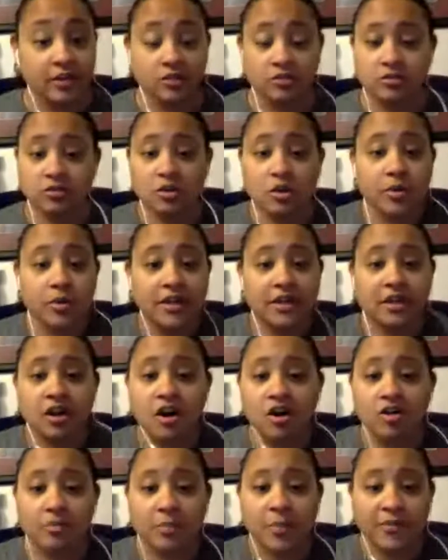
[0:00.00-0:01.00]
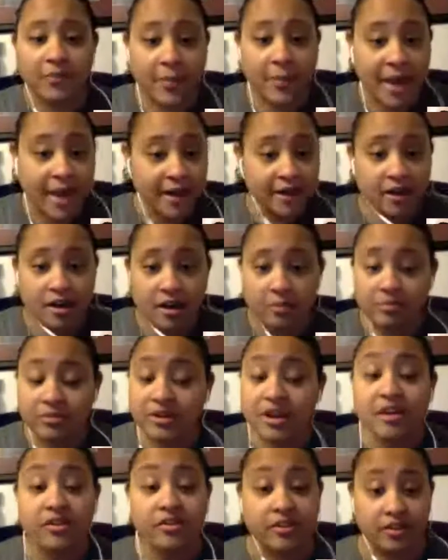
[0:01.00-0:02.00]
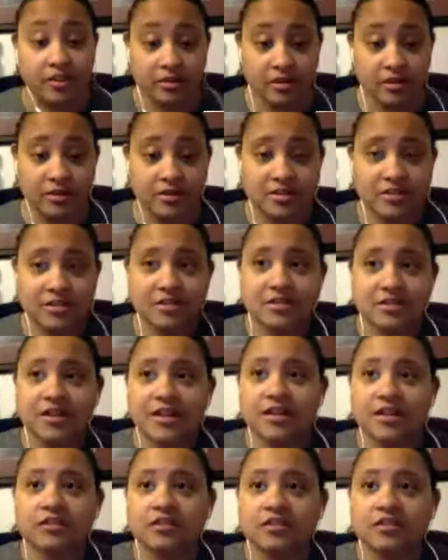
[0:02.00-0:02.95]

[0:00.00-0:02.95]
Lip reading: Nobody called backup, nothing. It's just like,